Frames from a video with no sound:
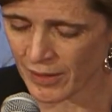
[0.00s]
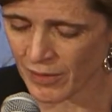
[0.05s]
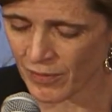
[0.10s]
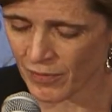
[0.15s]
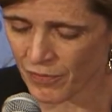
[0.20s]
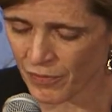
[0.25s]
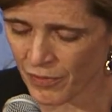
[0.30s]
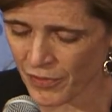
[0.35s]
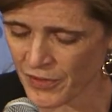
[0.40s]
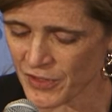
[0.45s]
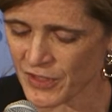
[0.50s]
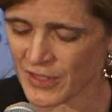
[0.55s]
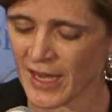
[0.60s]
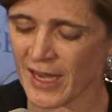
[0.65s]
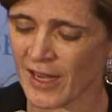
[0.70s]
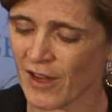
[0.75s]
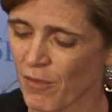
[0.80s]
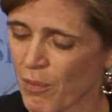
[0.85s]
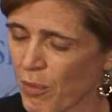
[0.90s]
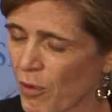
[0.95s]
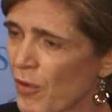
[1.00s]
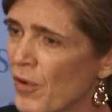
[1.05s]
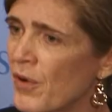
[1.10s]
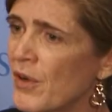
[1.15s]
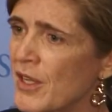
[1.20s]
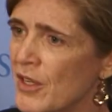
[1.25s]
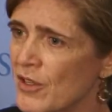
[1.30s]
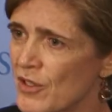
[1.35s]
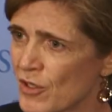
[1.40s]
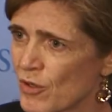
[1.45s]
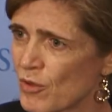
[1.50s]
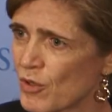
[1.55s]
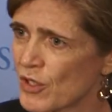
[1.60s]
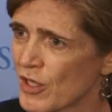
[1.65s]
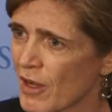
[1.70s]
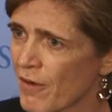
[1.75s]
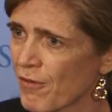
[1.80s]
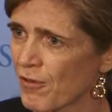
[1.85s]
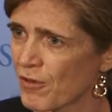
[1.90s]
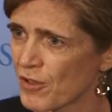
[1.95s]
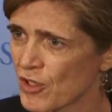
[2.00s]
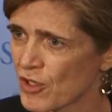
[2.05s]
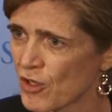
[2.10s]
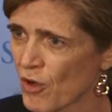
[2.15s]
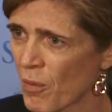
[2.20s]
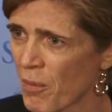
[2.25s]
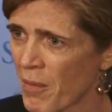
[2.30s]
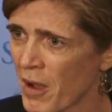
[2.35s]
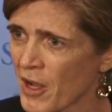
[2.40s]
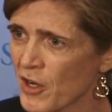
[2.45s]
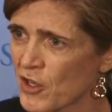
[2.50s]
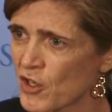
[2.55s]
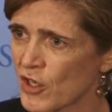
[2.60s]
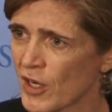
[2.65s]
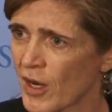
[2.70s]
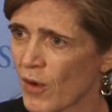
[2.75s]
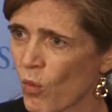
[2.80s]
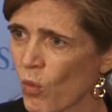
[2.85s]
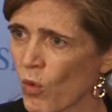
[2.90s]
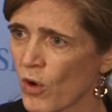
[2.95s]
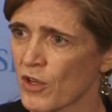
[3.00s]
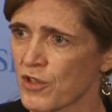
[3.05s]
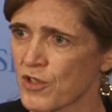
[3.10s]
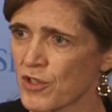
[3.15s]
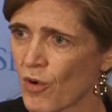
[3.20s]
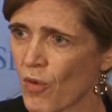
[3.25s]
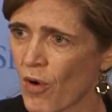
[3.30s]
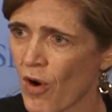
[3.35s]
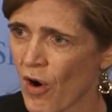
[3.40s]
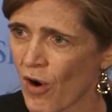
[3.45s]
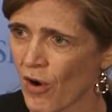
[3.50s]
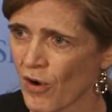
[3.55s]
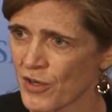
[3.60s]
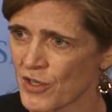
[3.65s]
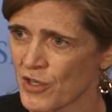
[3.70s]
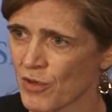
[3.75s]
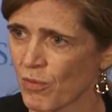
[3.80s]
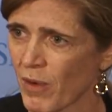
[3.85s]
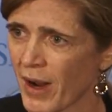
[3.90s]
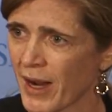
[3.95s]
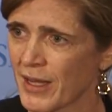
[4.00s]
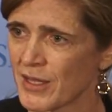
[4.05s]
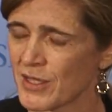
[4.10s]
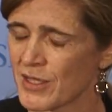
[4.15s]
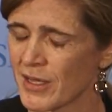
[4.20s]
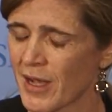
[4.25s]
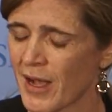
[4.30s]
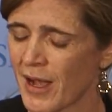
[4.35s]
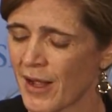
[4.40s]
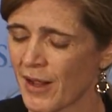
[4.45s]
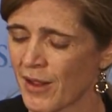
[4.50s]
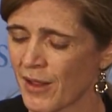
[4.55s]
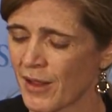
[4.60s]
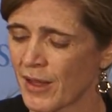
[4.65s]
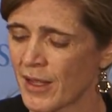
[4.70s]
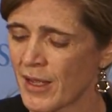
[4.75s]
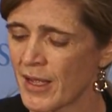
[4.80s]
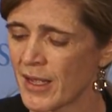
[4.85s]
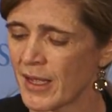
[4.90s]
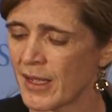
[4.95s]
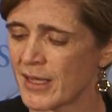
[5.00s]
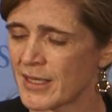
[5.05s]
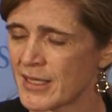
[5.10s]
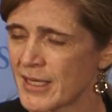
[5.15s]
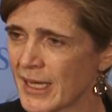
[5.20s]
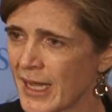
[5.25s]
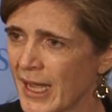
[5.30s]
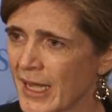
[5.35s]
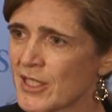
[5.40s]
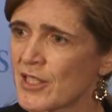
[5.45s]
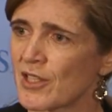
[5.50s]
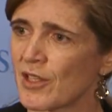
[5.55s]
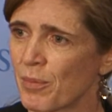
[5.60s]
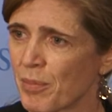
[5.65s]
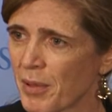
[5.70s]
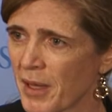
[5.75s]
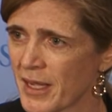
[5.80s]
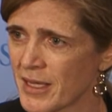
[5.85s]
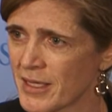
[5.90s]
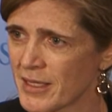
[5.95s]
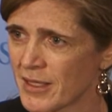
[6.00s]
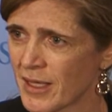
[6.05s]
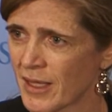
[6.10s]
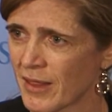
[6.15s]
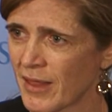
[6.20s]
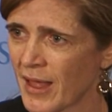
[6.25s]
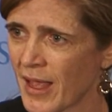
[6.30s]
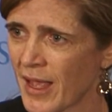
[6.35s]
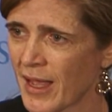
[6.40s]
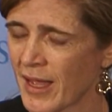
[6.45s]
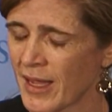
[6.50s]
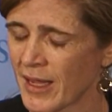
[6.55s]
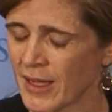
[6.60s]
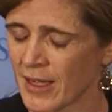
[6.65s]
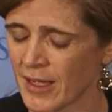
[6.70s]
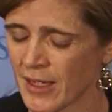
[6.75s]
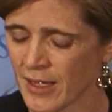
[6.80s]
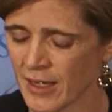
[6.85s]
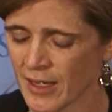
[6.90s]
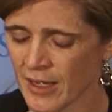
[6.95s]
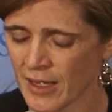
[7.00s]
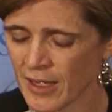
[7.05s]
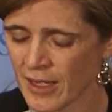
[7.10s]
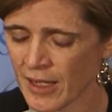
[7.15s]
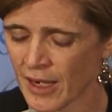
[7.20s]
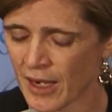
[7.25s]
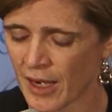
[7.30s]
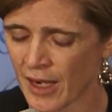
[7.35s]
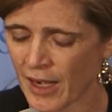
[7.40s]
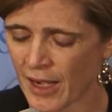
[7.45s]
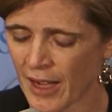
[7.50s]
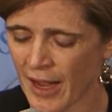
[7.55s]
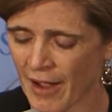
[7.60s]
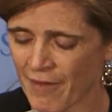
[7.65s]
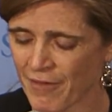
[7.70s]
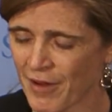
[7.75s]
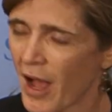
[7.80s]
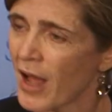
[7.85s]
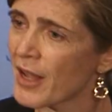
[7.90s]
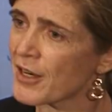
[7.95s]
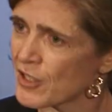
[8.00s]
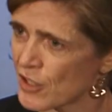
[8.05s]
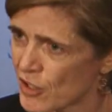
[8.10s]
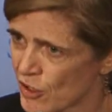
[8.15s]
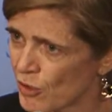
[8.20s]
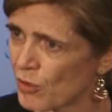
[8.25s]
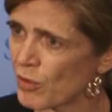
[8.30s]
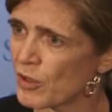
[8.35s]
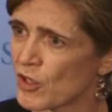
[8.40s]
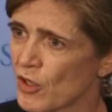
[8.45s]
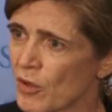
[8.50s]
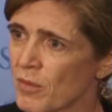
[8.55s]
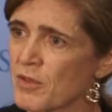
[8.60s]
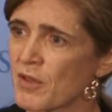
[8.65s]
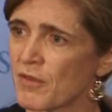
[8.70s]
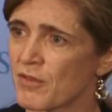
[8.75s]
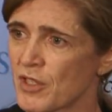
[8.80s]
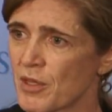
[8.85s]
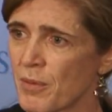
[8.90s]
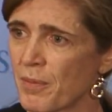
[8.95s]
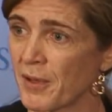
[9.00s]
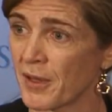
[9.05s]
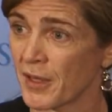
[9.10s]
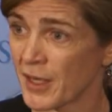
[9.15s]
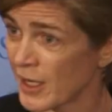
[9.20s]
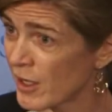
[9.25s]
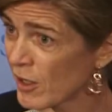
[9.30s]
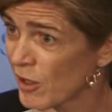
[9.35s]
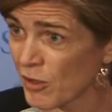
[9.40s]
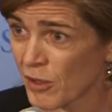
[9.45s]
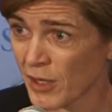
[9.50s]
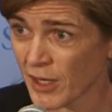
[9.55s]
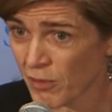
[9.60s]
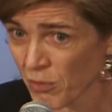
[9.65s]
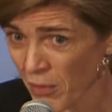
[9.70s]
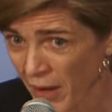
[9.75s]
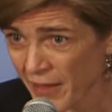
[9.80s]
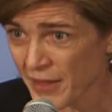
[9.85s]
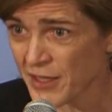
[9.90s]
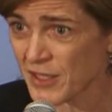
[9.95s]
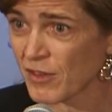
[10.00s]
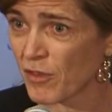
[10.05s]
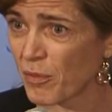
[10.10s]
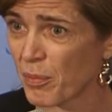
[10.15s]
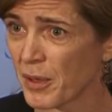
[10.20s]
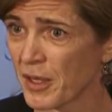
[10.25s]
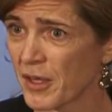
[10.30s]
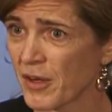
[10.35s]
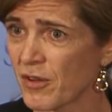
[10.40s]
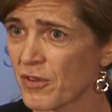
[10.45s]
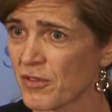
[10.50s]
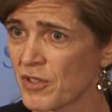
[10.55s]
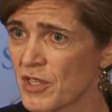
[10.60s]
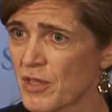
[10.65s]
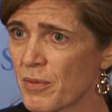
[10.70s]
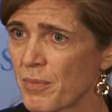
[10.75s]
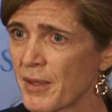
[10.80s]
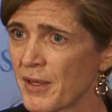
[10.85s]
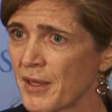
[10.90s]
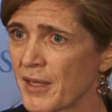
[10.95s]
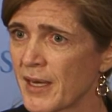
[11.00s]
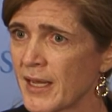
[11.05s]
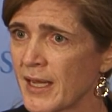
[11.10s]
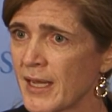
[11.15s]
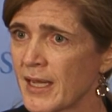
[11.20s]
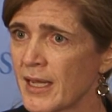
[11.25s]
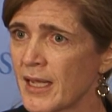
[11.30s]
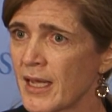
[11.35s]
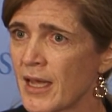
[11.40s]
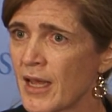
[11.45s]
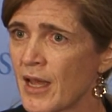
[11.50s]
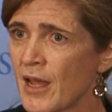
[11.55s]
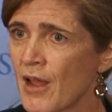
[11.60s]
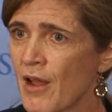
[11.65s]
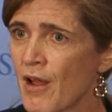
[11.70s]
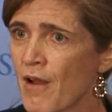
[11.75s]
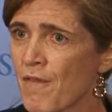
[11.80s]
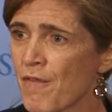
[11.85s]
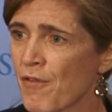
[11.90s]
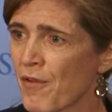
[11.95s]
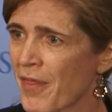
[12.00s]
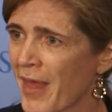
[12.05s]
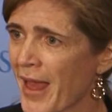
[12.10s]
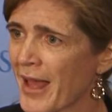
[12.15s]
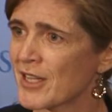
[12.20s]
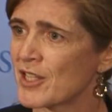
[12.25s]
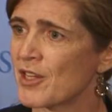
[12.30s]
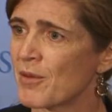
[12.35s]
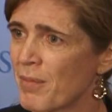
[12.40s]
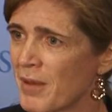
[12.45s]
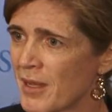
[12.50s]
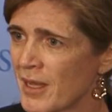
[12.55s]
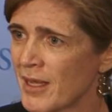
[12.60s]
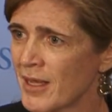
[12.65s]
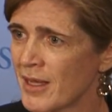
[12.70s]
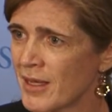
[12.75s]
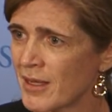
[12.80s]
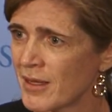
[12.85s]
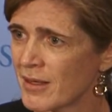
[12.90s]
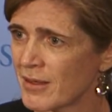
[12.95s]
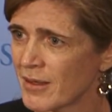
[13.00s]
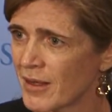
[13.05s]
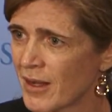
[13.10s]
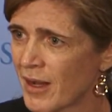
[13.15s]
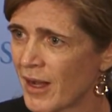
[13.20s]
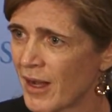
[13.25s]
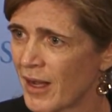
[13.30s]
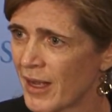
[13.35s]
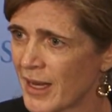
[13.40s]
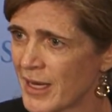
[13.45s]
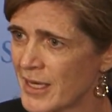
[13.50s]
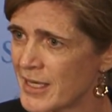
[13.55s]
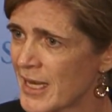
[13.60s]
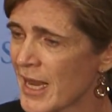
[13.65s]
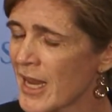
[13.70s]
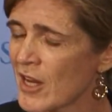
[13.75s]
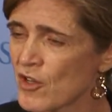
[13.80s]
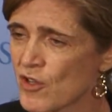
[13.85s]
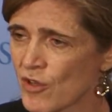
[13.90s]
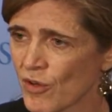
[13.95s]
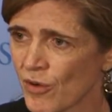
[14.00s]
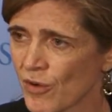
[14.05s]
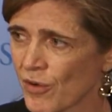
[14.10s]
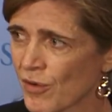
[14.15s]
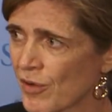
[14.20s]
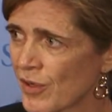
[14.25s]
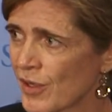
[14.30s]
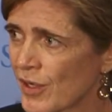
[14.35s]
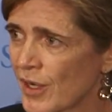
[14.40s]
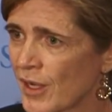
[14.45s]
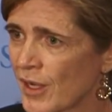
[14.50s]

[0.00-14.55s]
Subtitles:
for the sake of Burundians who suffered so much and worked so hard to reconcile and to get to the place that they have gotten to in terms of stability, including relative political stability, for that to be endangered,